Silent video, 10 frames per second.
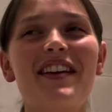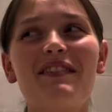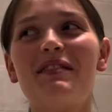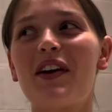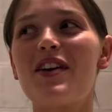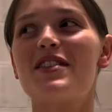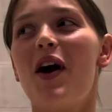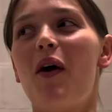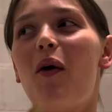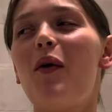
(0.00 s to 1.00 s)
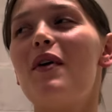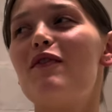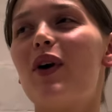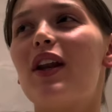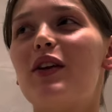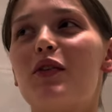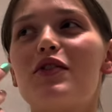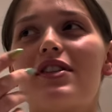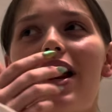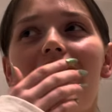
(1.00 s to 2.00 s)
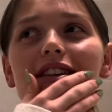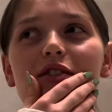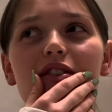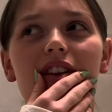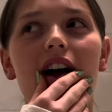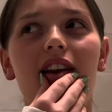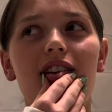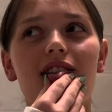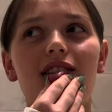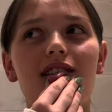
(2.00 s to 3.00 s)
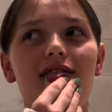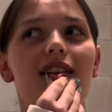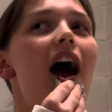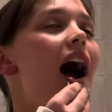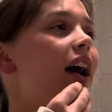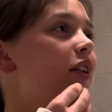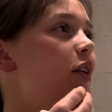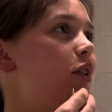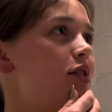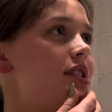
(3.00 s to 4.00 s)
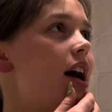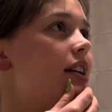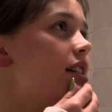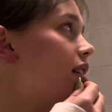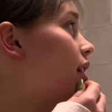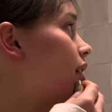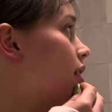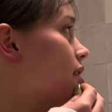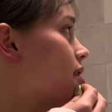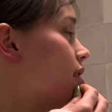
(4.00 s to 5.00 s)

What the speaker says: Because all we've really done today is just like snack on tiny things.